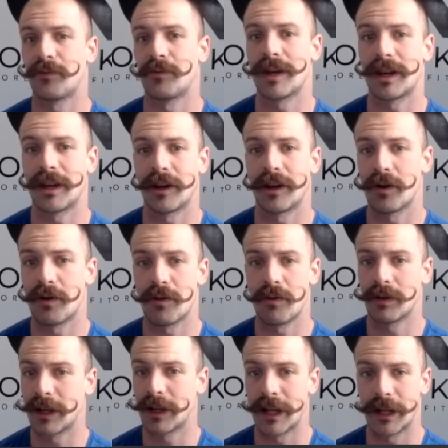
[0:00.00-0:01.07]
We can
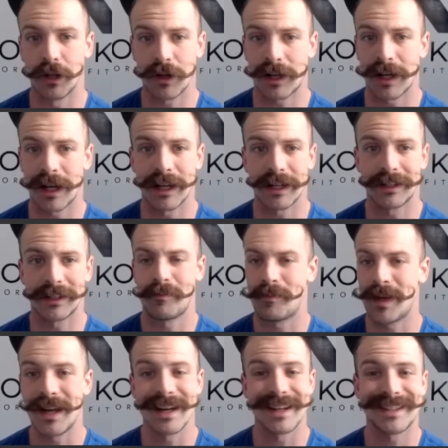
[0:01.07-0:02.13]
go and look at
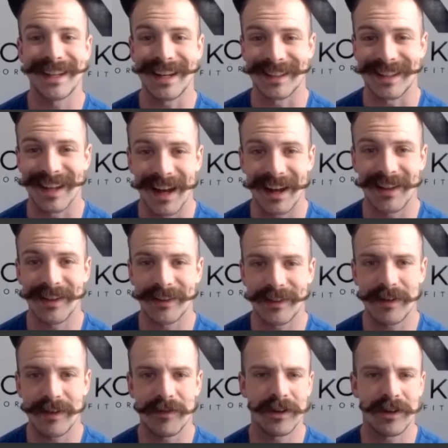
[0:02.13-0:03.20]
PSA 10s
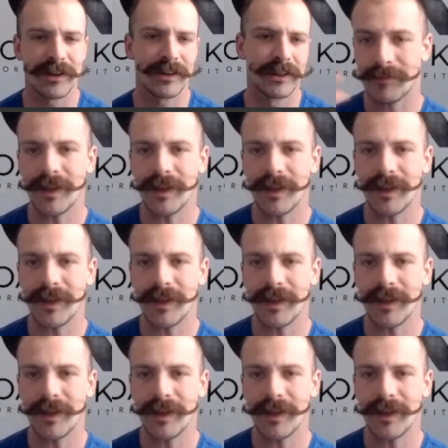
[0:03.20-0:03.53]
even.